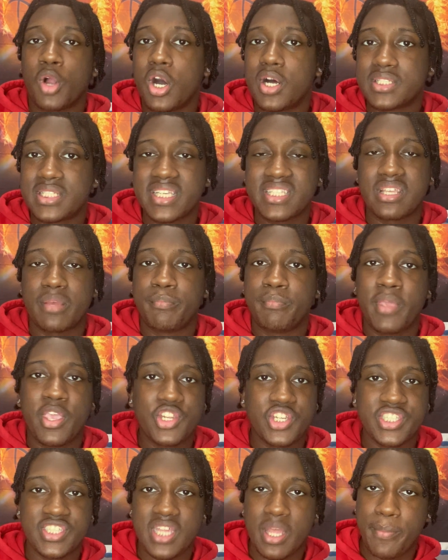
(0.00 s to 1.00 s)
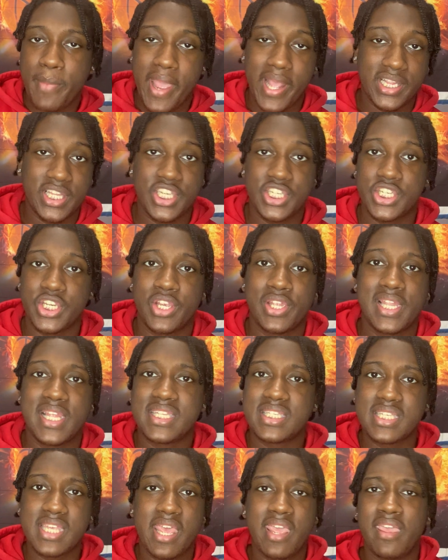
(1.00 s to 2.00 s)
takes a major step back this year. Let's
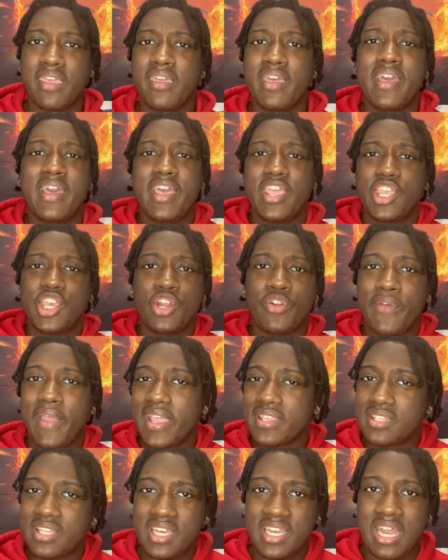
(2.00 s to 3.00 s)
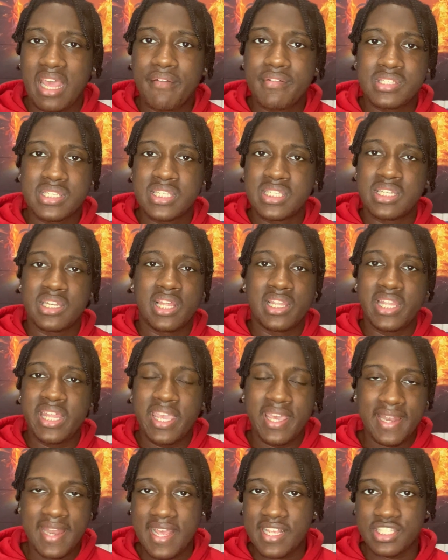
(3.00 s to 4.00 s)
say, you know, Anthony Davis is an elite
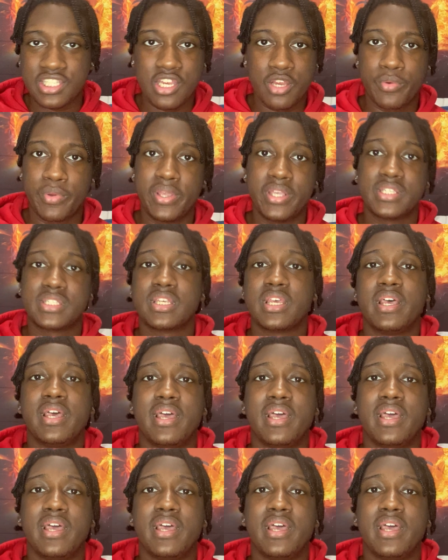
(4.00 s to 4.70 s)
in that series.